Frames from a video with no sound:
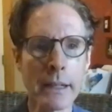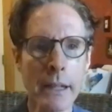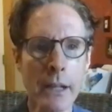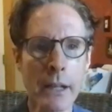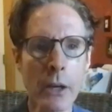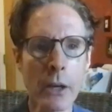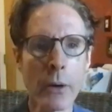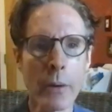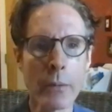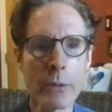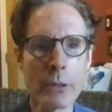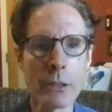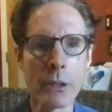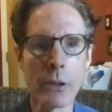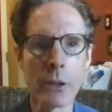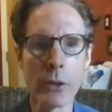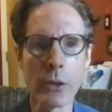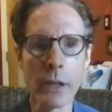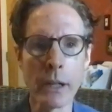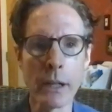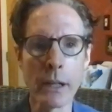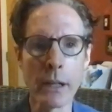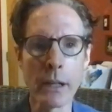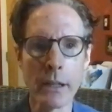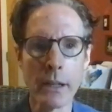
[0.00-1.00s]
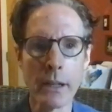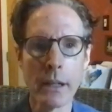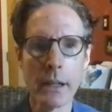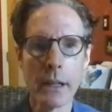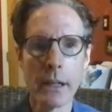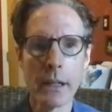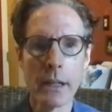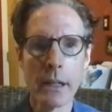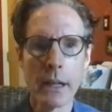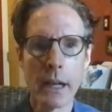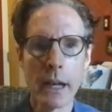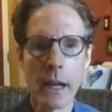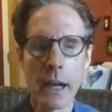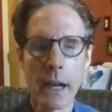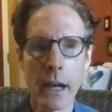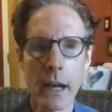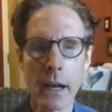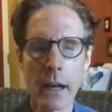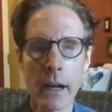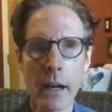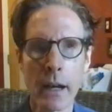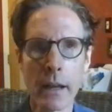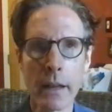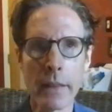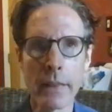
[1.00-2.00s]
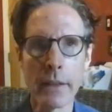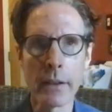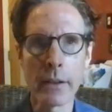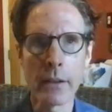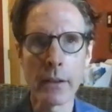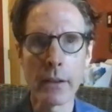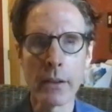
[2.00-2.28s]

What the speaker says: You know, I was learning the